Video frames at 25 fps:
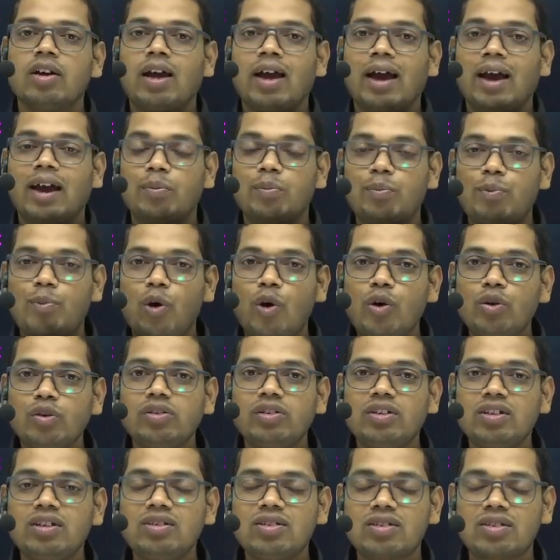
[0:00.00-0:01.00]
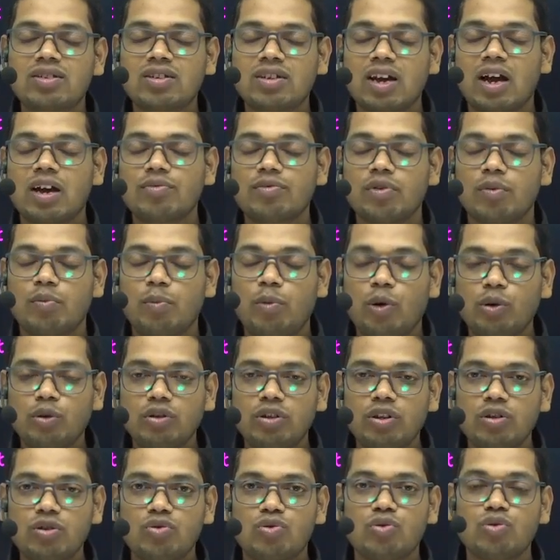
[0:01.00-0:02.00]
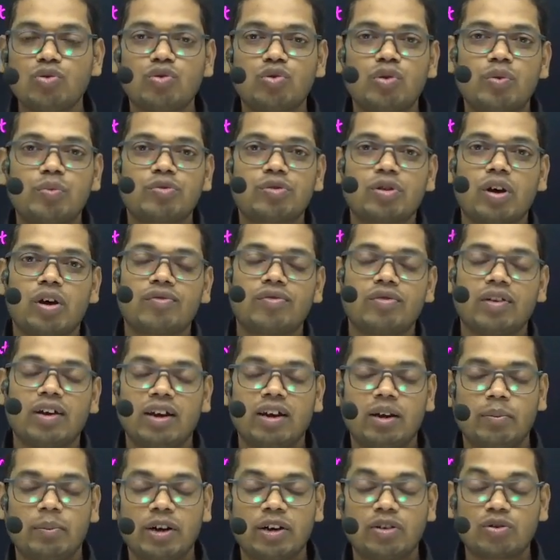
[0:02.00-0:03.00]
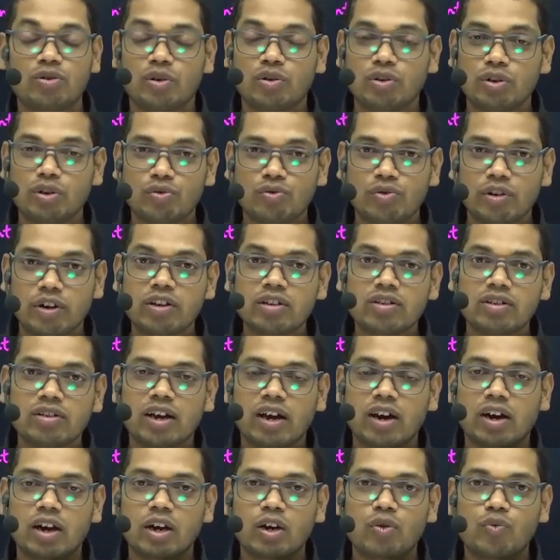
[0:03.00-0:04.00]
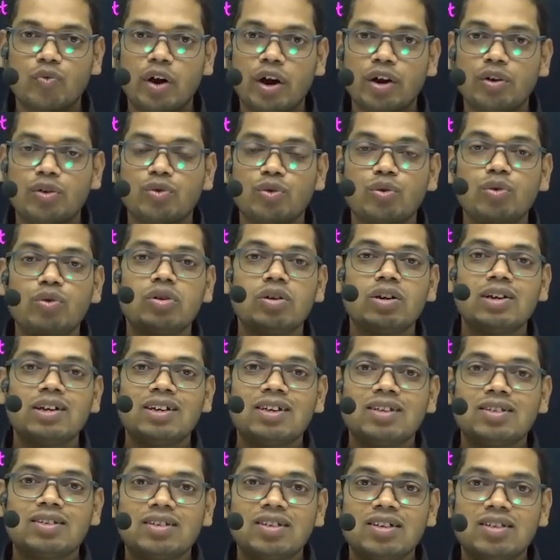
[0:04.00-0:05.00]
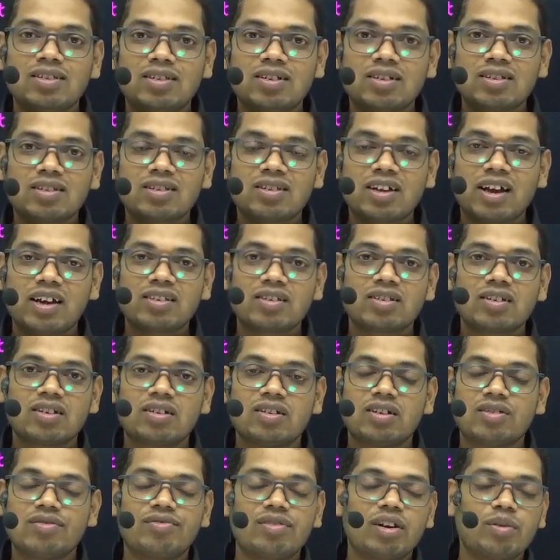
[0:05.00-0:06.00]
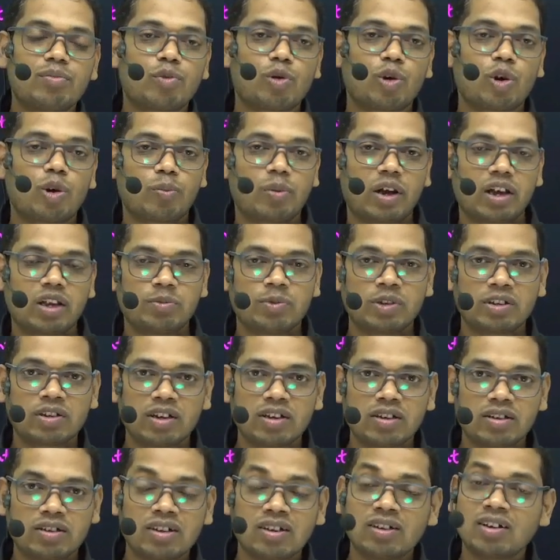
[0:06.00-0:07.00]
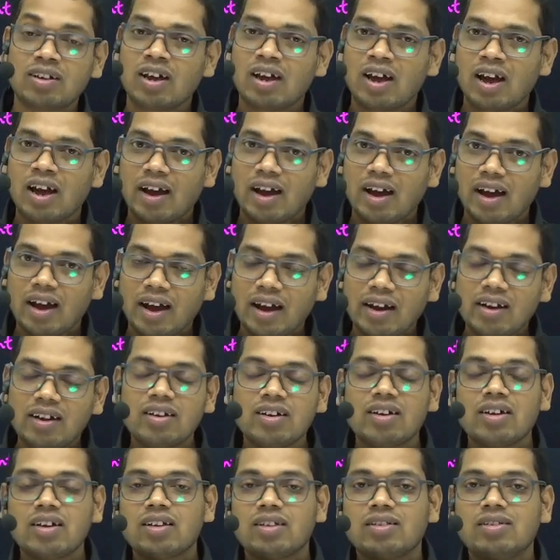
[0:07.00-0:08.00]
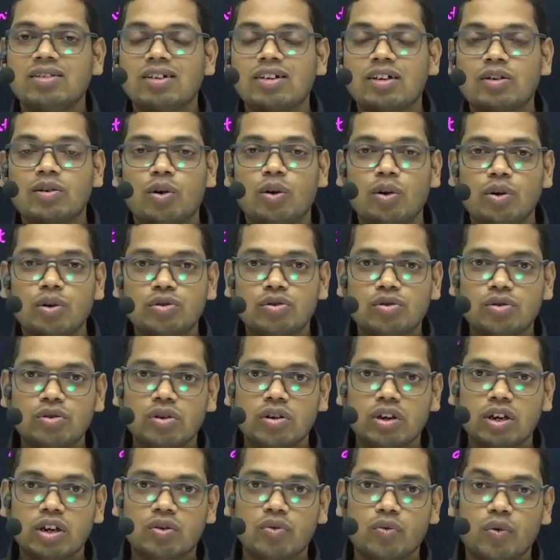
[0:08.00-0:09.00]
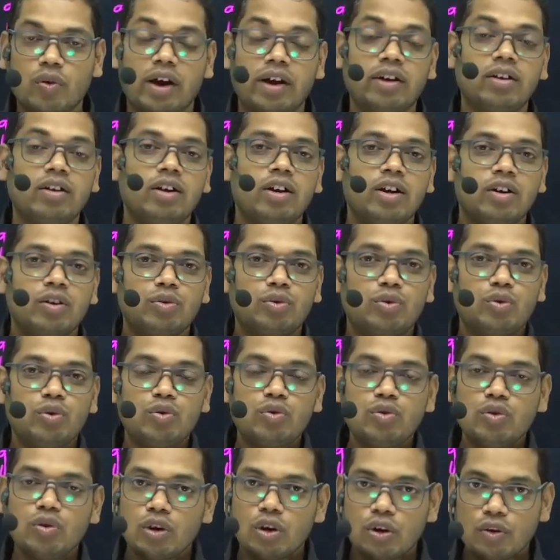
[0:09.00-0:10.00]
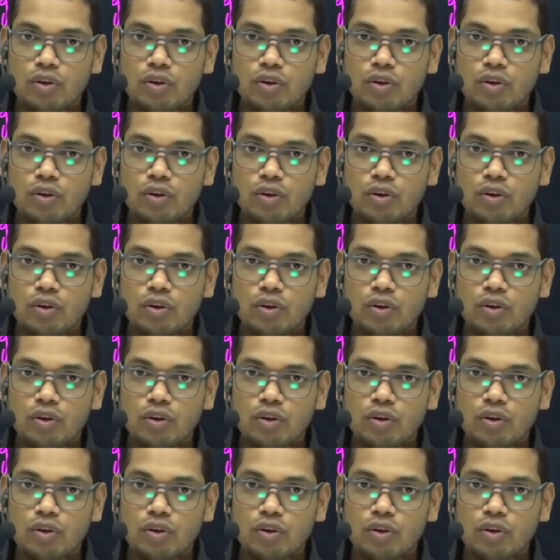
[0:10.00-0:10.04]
And both these two groups of elements or nutrients, they are required to synthesize different protoplasmic content, and they are also required to